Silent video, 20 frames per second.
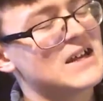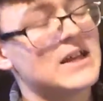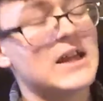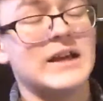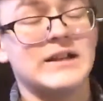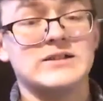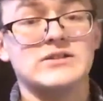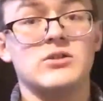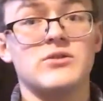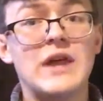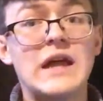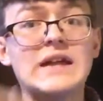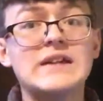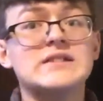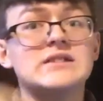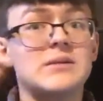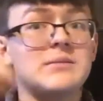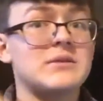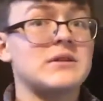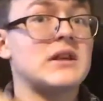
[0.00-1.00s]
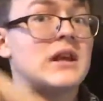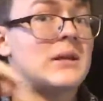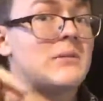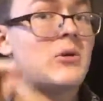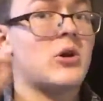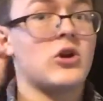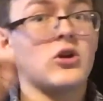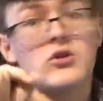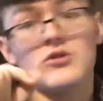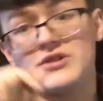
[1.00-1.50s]
Yeah, so that is something that
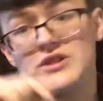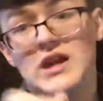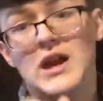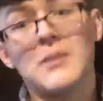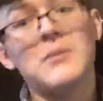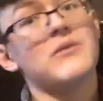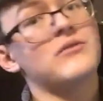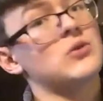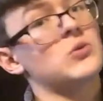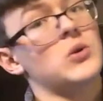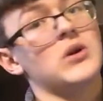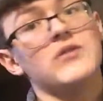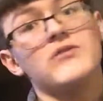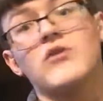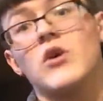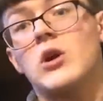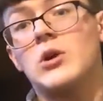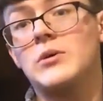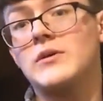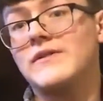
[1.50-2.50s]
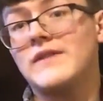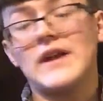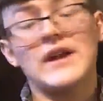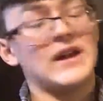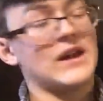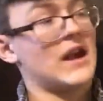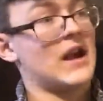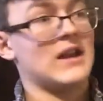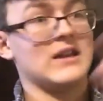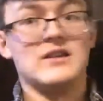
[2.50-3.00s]
I'm on all the time. If you aren't following that,
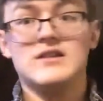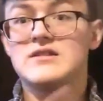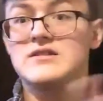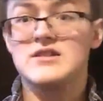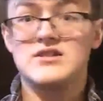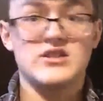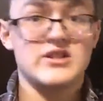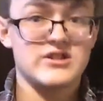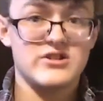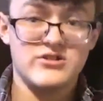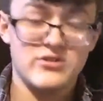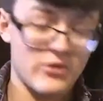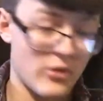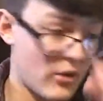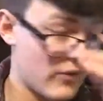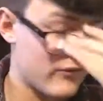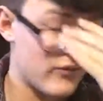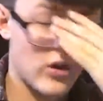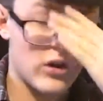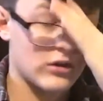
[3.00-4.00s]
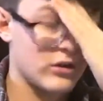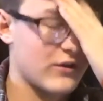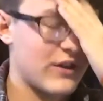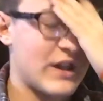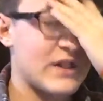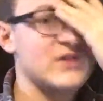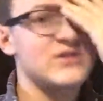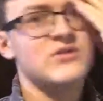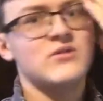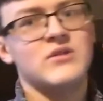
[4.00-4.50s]
I highly suggest you go and follow
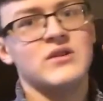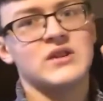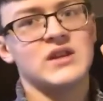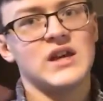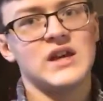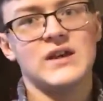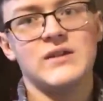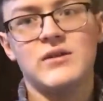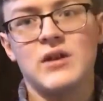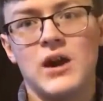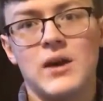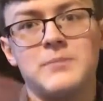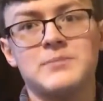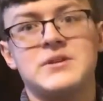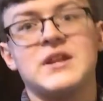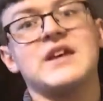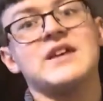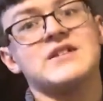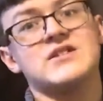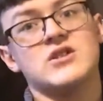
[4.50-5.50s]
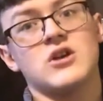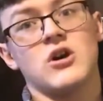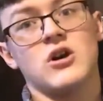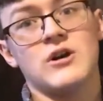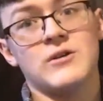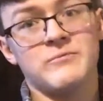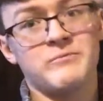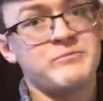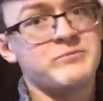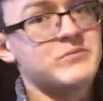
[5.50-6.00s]
that so you can get updates
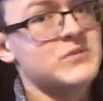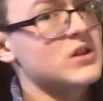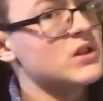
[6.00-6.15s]
on